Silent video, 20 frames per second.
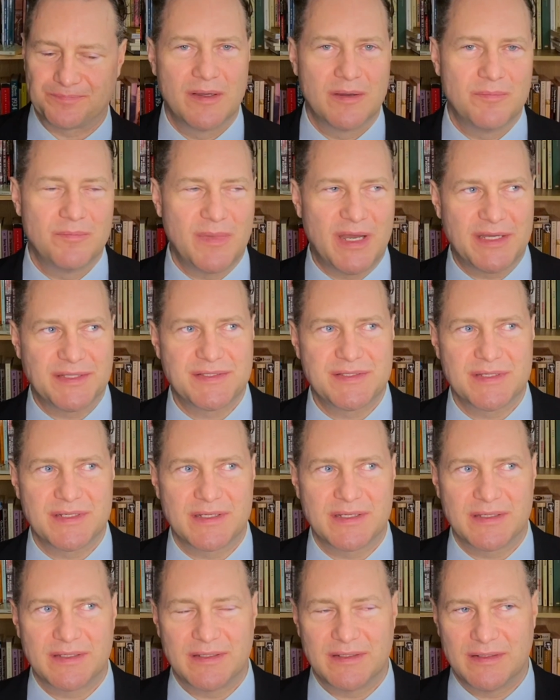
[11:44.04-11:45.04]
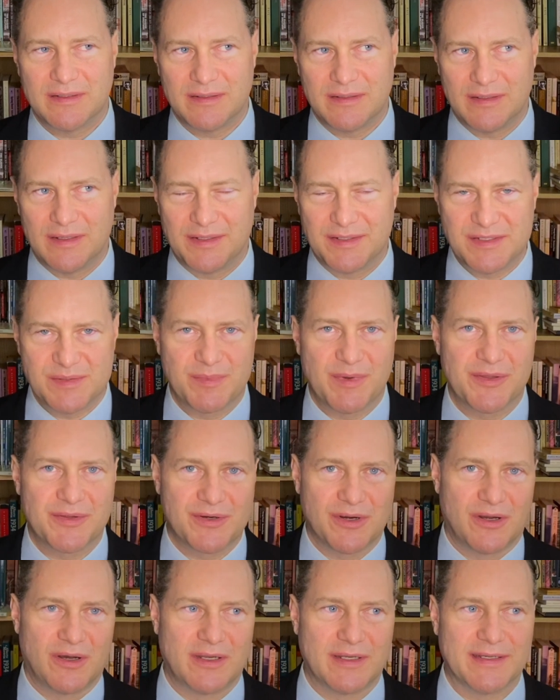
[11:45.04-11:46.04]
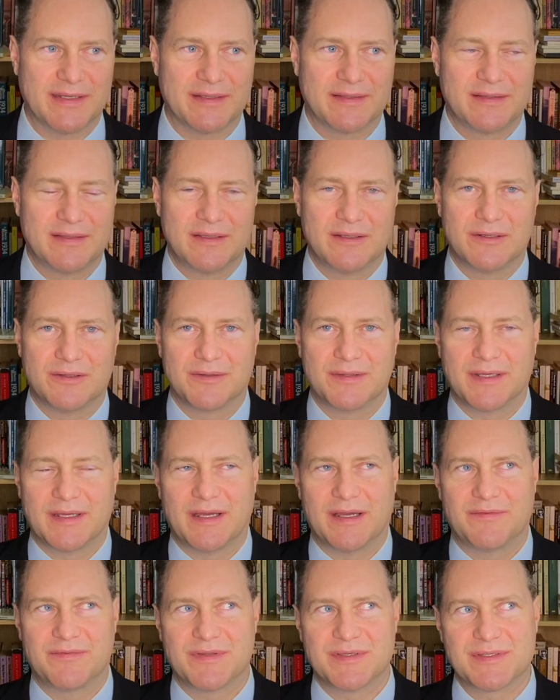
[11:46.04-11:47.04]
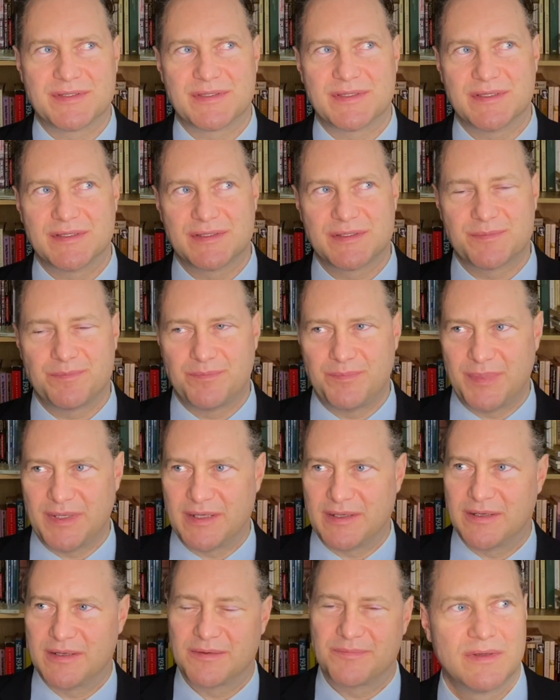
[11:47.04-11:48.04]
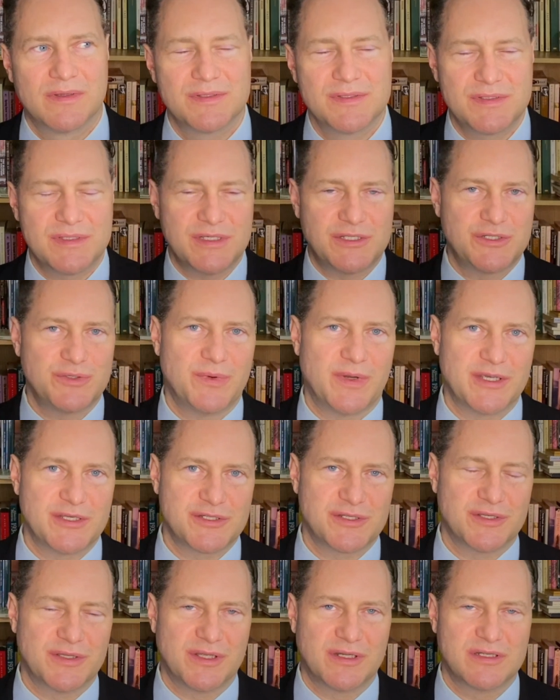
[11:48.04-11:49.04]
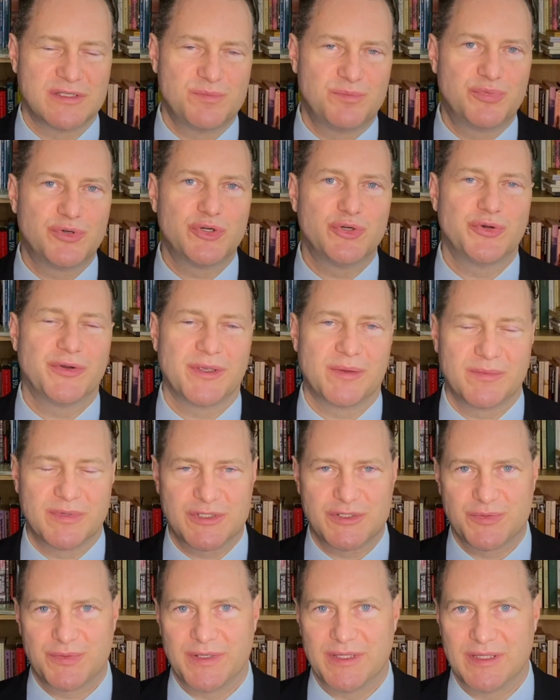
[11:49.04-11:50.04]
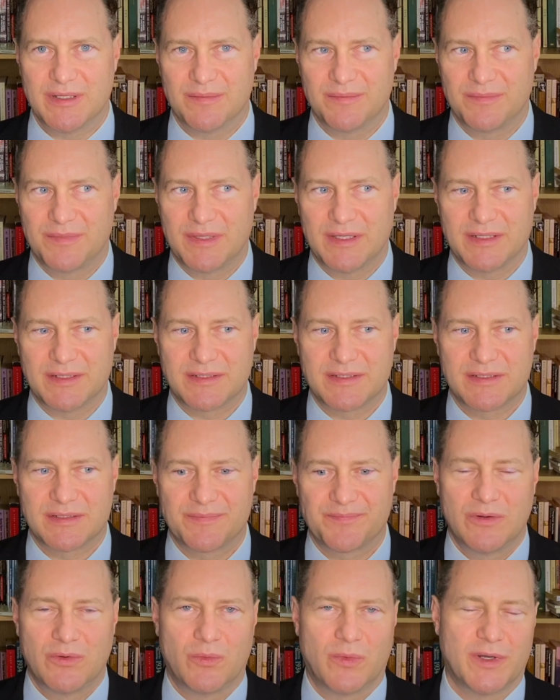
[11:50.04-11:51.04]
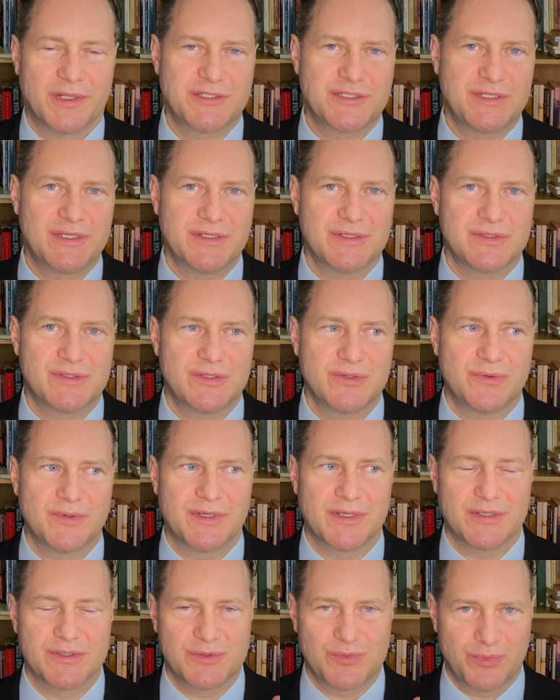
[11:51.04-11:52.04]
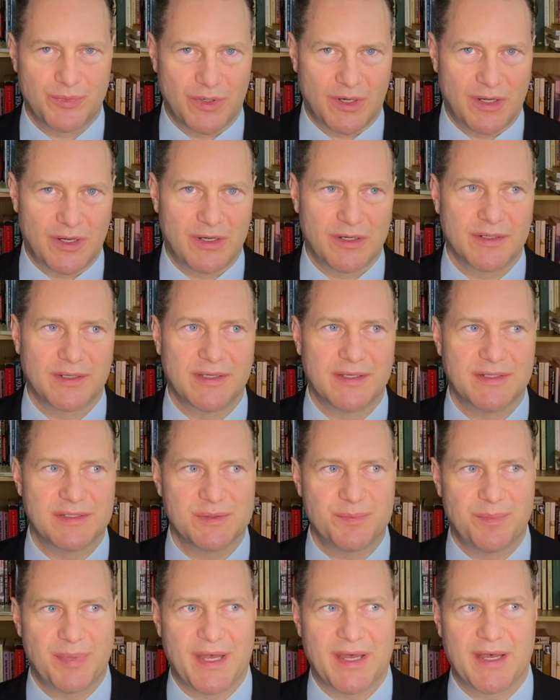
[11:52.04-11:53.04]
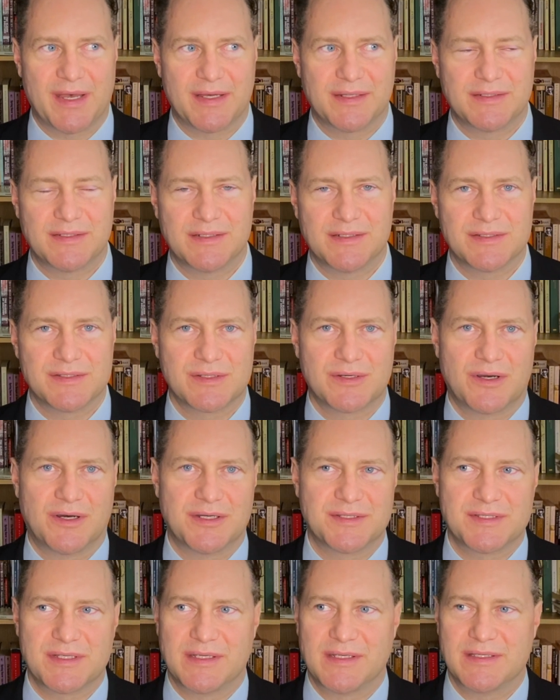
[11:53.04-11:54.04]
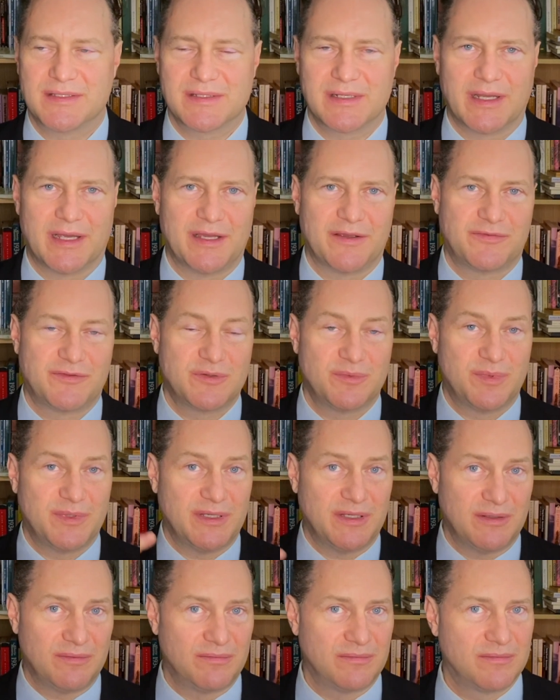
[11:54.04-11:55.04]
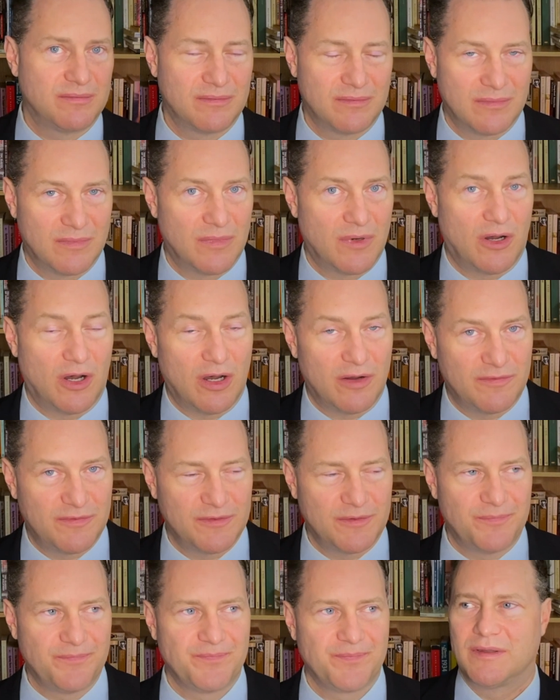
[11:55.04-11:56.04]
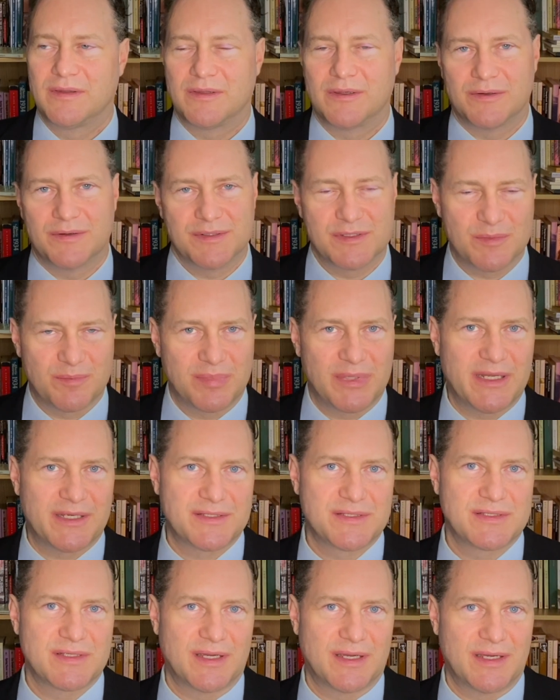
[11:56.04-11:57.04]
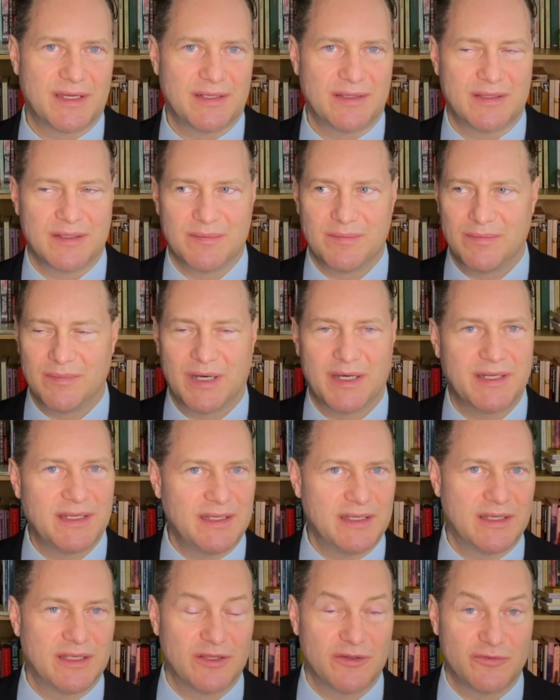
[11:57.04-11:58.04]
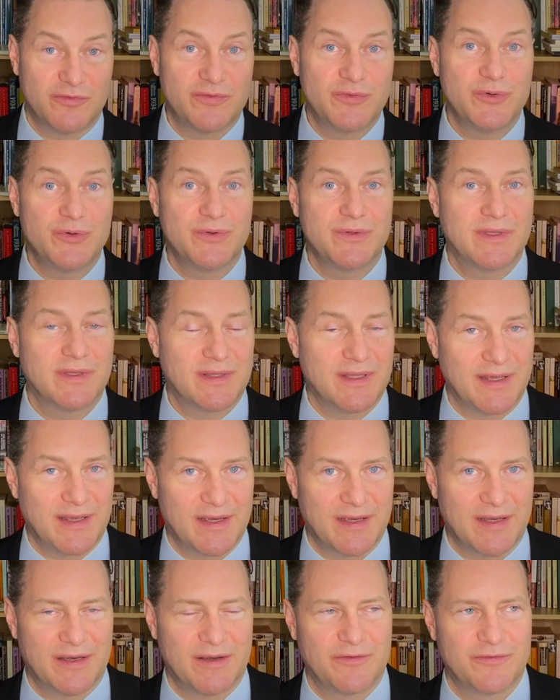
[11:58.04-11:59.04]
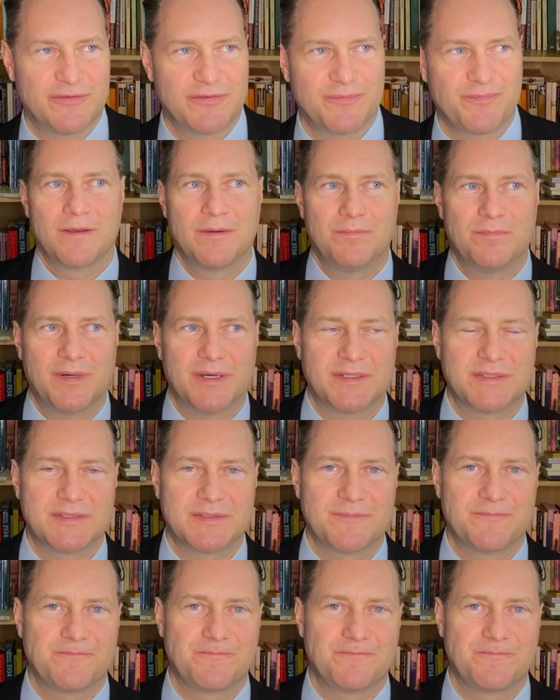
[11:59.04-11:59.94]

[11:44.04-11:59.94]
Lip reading: Mansik and his mother Ollie, they have this big situation that is brewing between them, that what she is doing is wrong, it is bad, it is causing his life to be awful. There is a plus side, the money and the food that they have, but